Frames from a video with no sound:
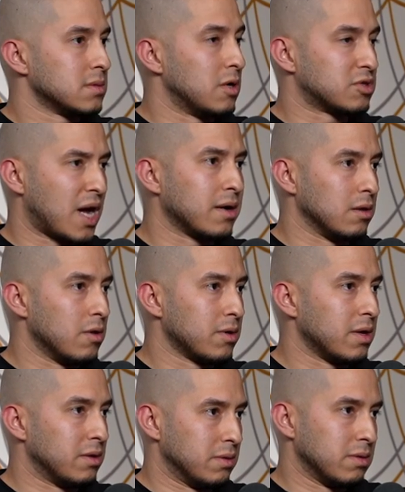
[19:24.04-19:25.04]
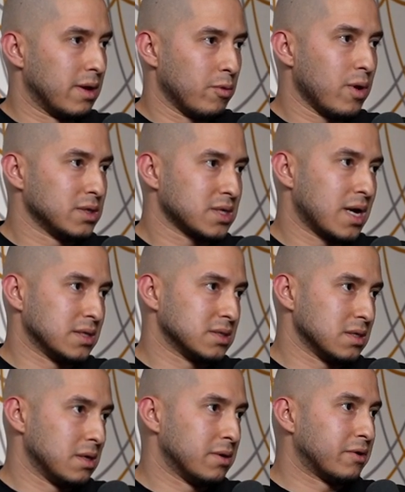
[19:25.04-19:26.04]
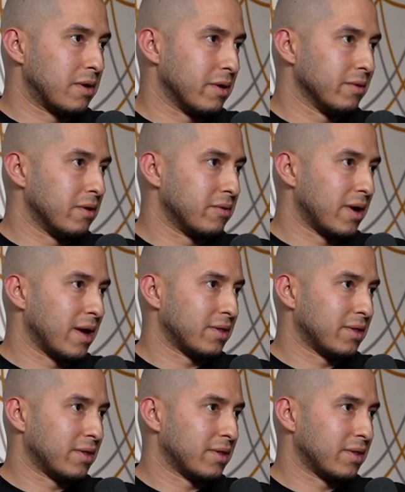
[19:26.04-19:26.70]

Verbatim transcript: It was kind of low key. It was kind of still underground though, right?